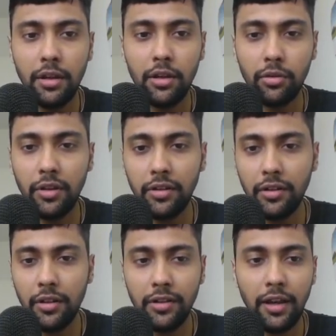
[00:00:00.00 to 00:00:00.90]
So this
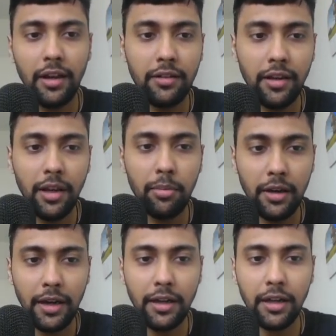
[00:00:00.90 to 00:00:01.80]
is the sales table,
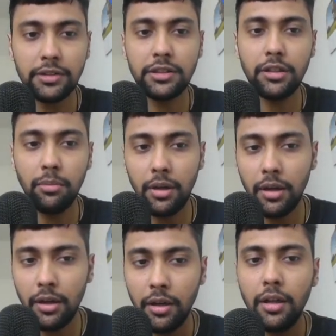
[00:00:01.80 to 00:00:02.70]
right?
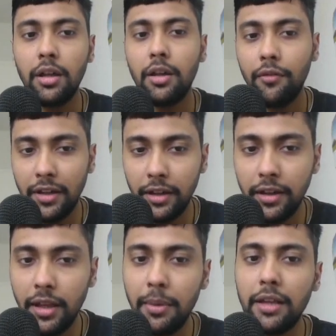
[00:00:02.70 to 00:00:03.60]
Customer, when did
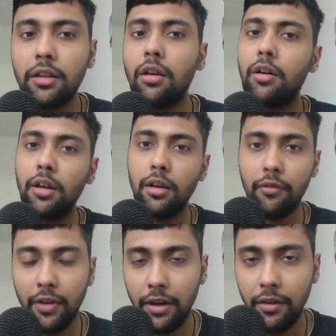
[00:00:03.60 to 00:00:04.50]
they make the order?
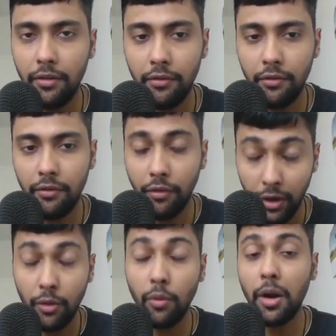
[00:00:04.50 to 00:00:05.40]
When, you
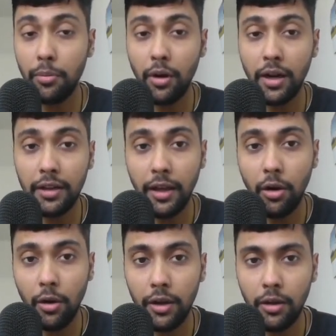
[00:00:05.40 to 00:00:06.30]
know, what product they
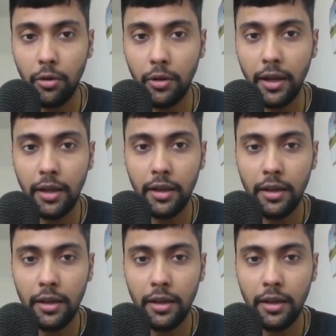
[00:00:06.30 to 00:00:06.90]
got, okay?